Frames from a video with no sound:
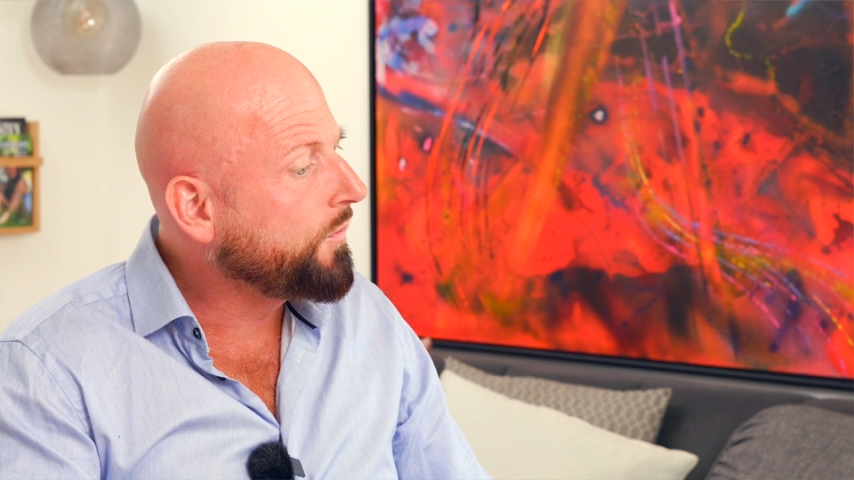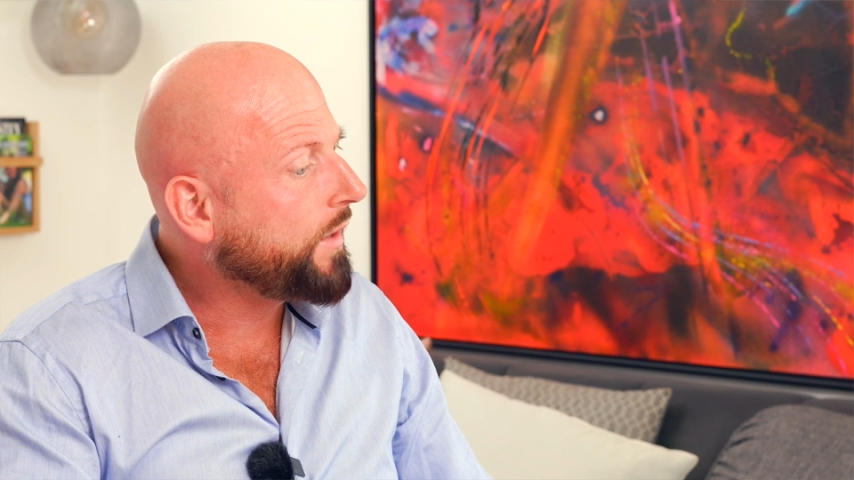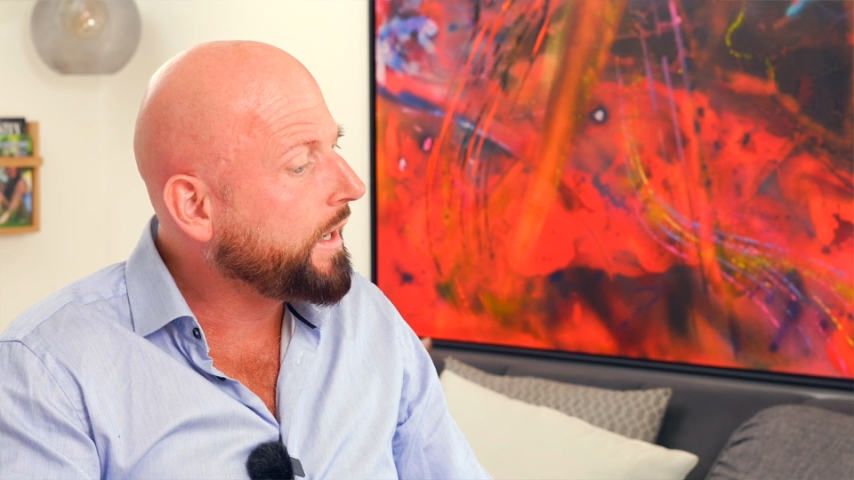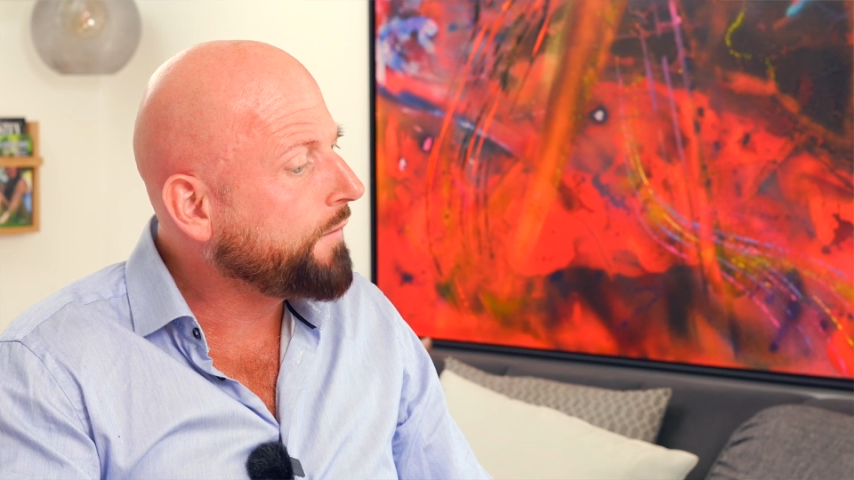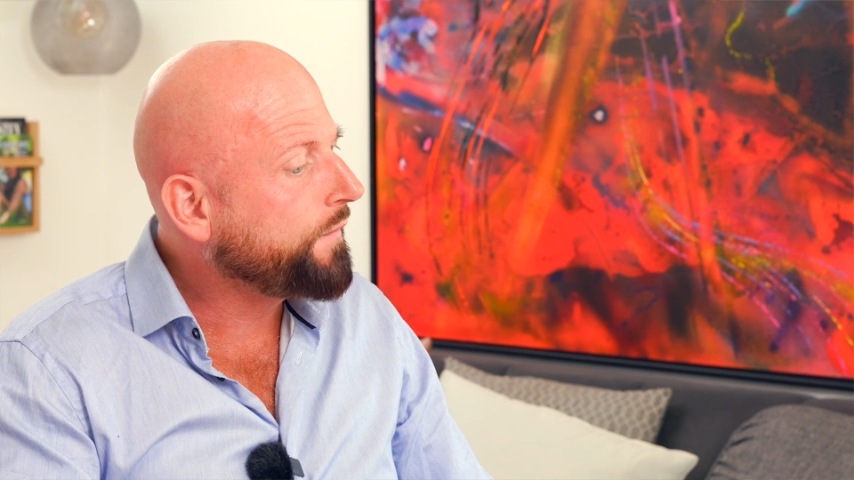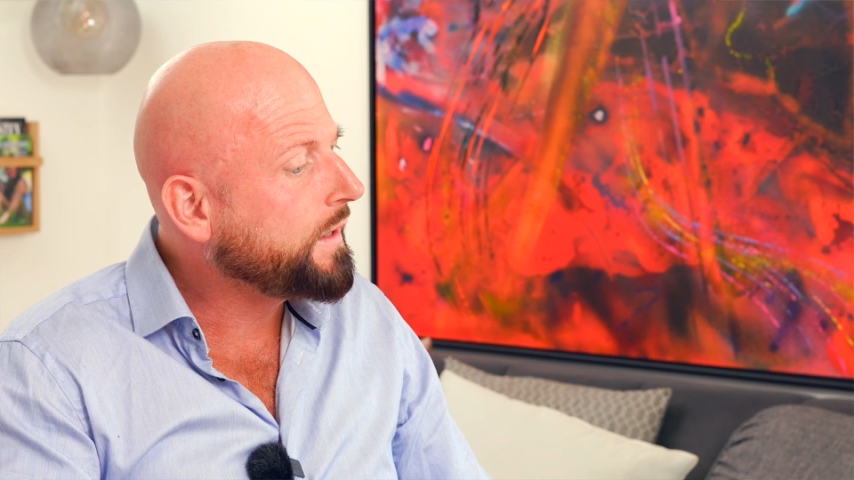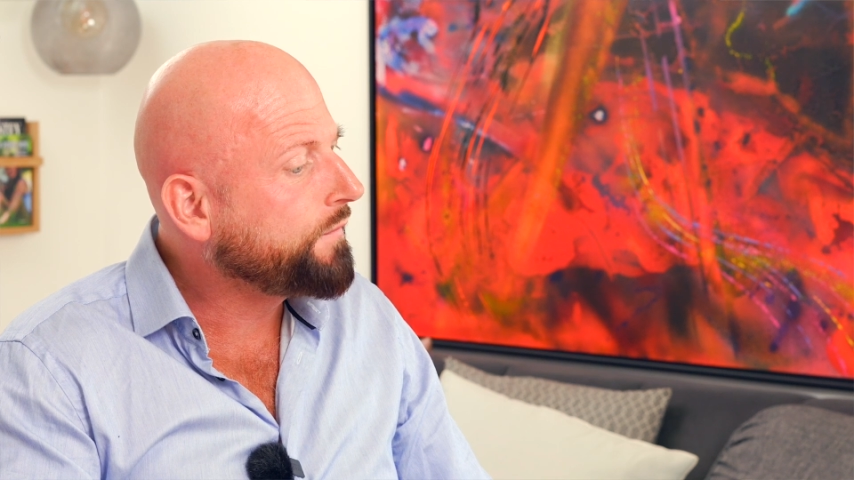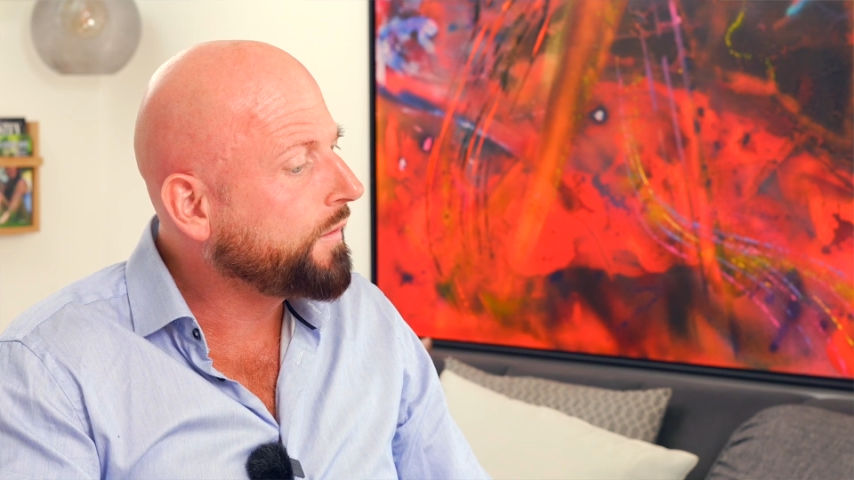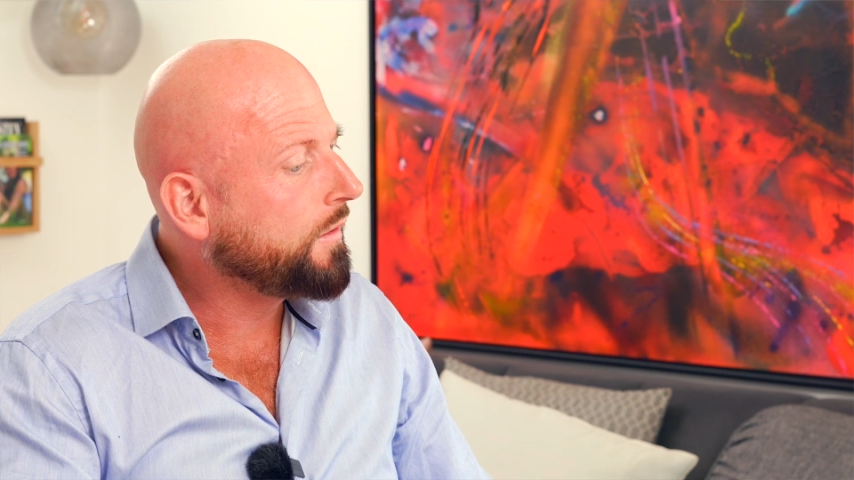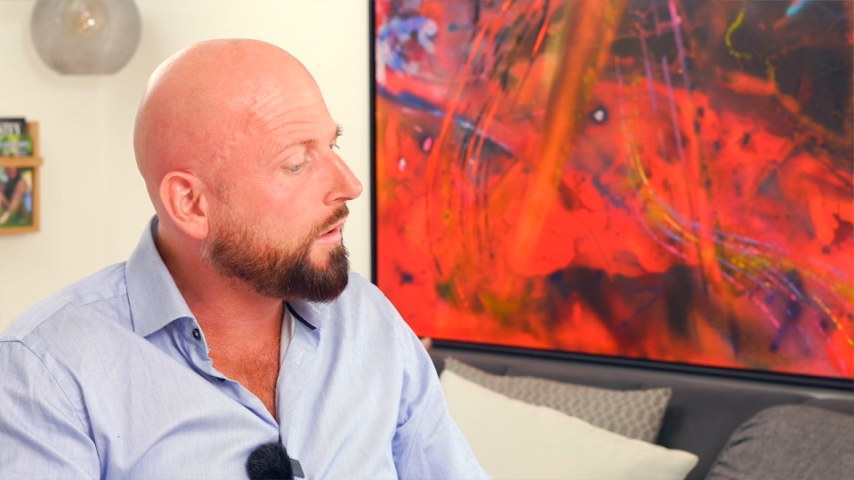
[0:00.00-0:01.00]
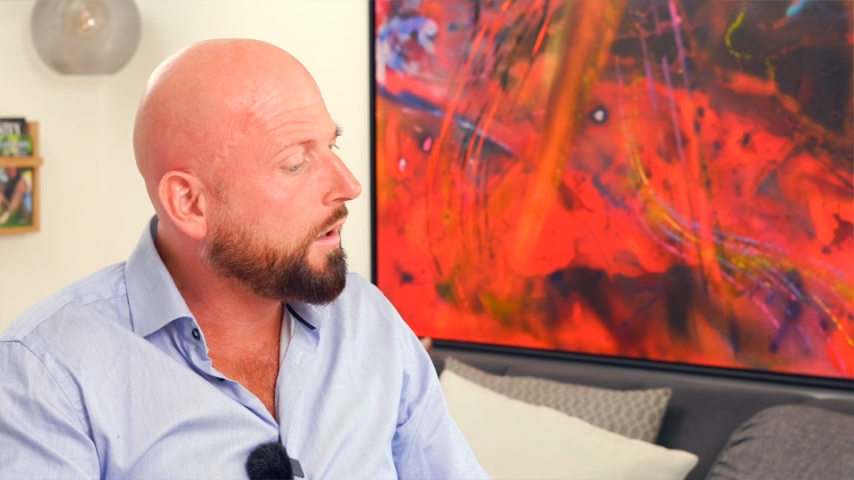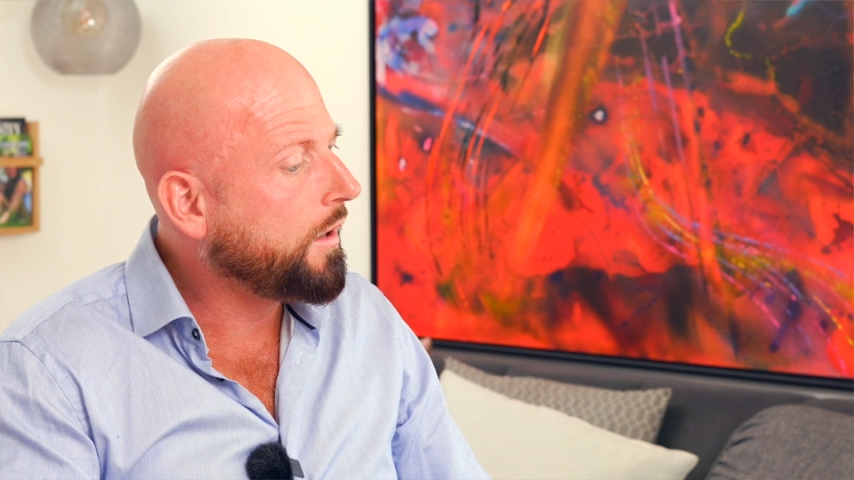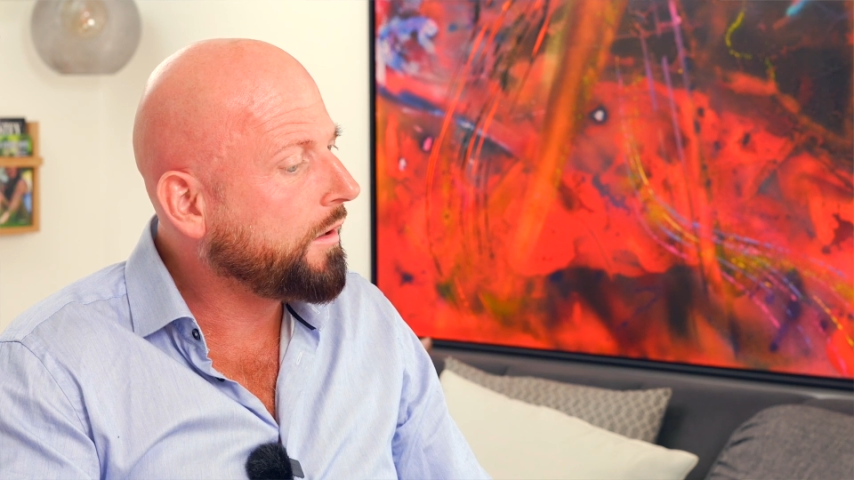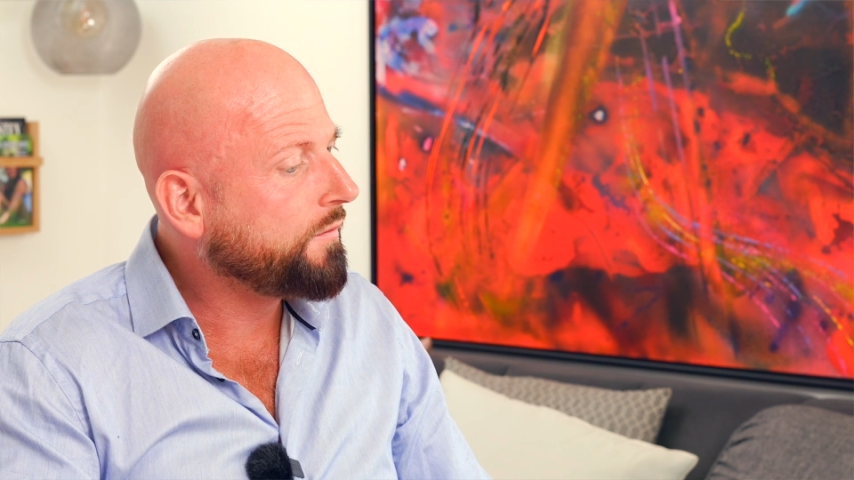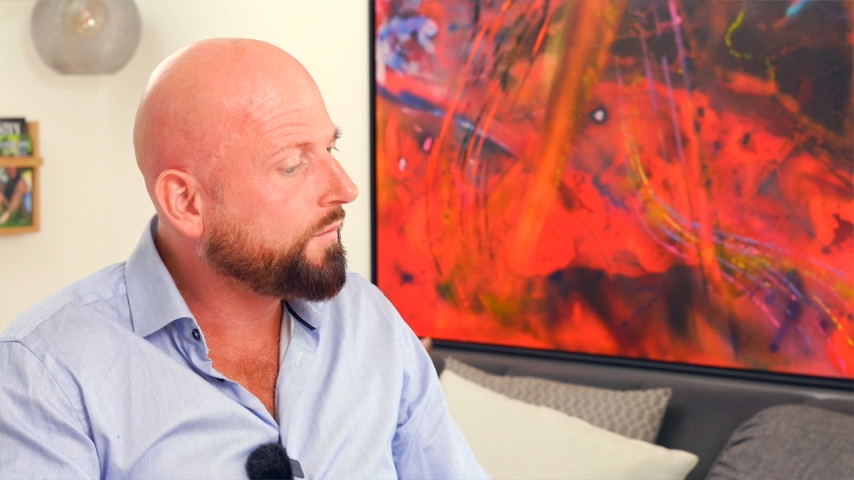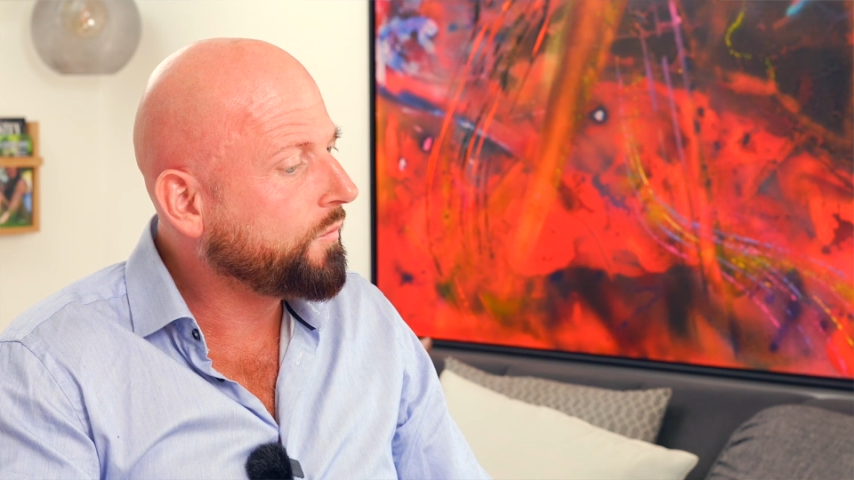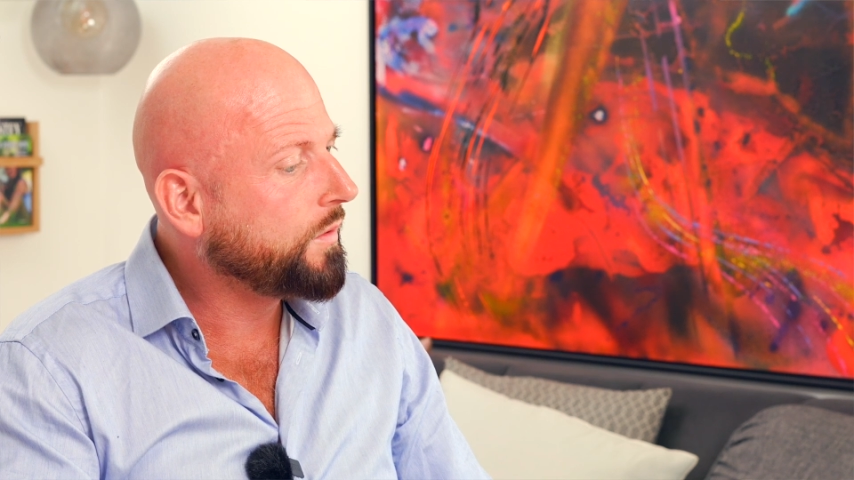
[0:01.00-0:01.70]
they are fearful of